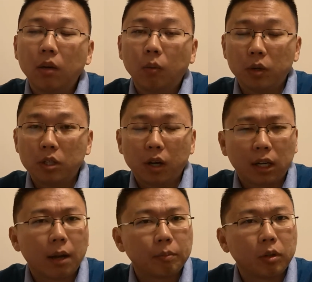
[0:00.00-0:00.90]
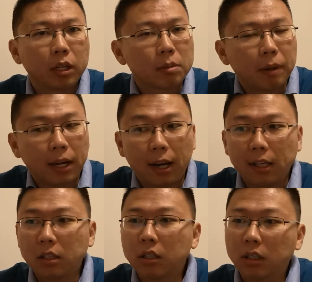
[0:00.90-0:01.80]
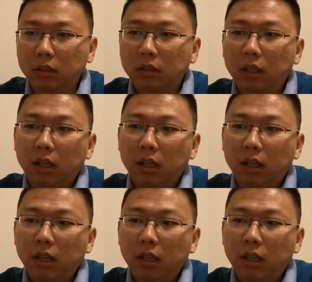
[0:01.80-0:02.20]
which I'll come to explain later on.